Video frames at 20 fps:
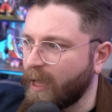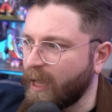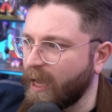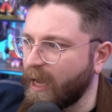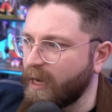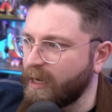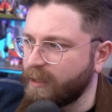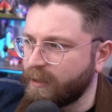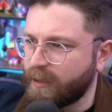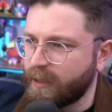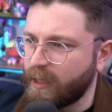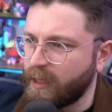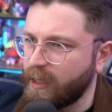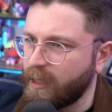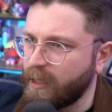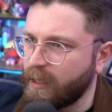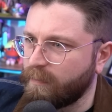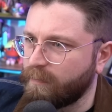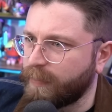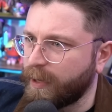
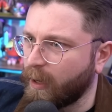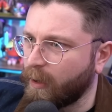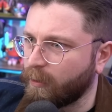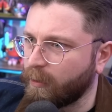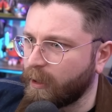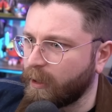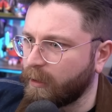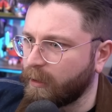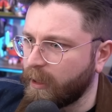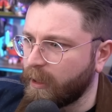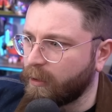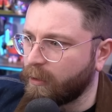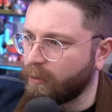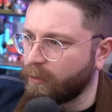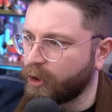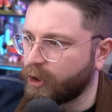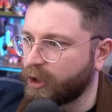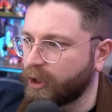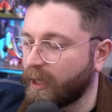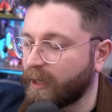18, barely legal
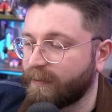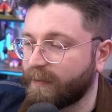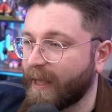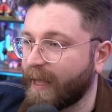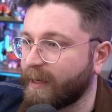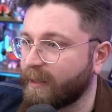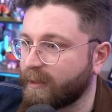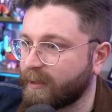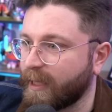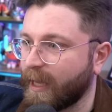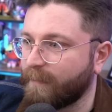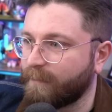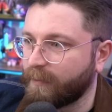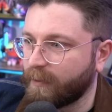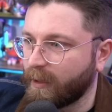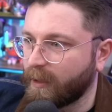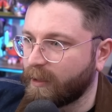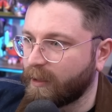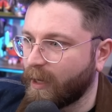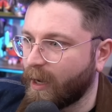shit, that is
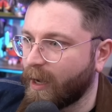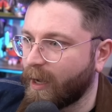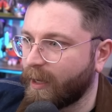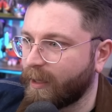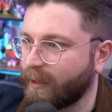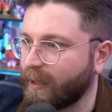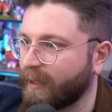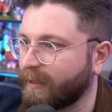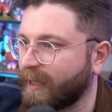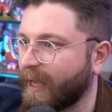definitely not like,